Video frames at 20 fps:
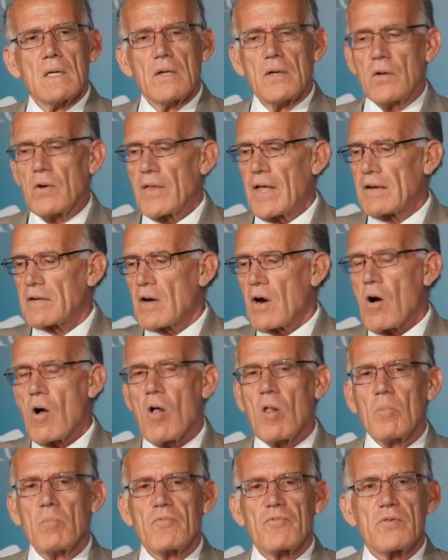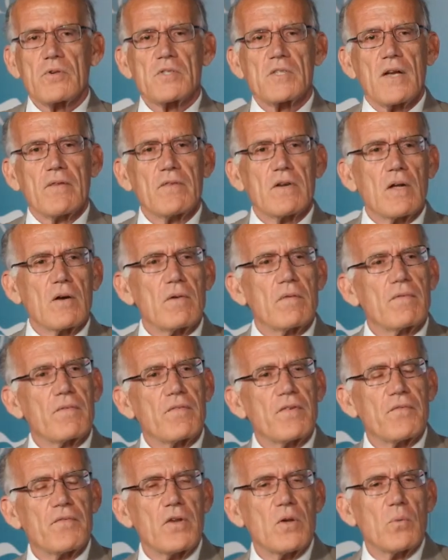you know that column for
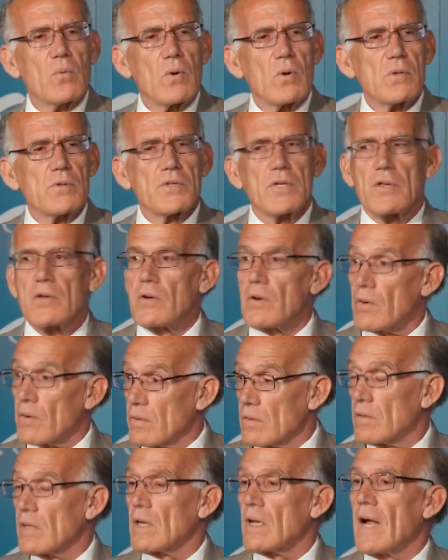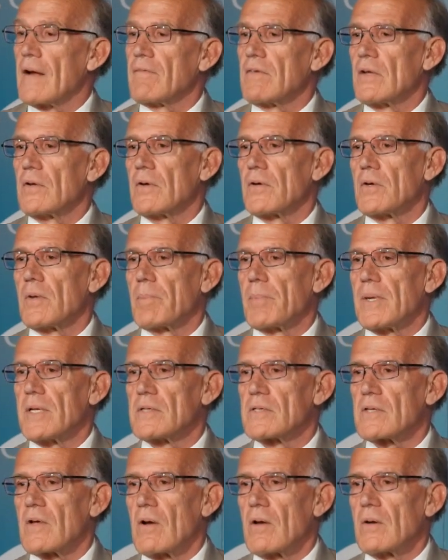750 words that your livelihood
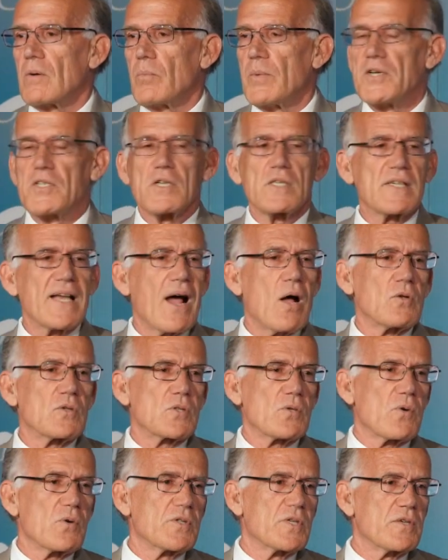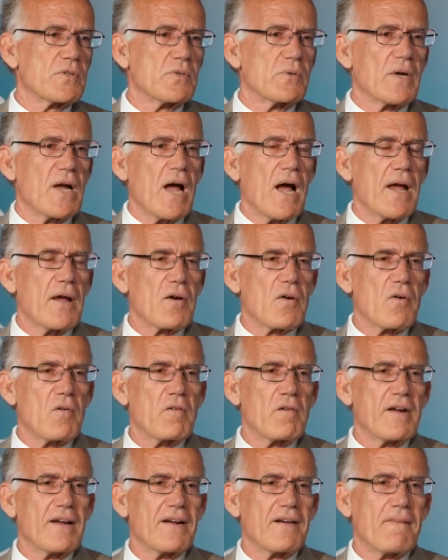depends on? We just outsource it to a guy in
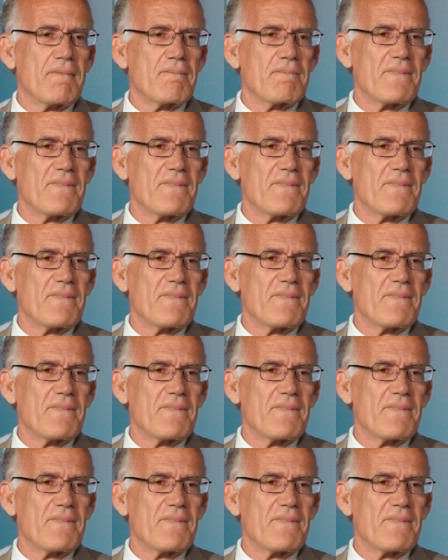Korea.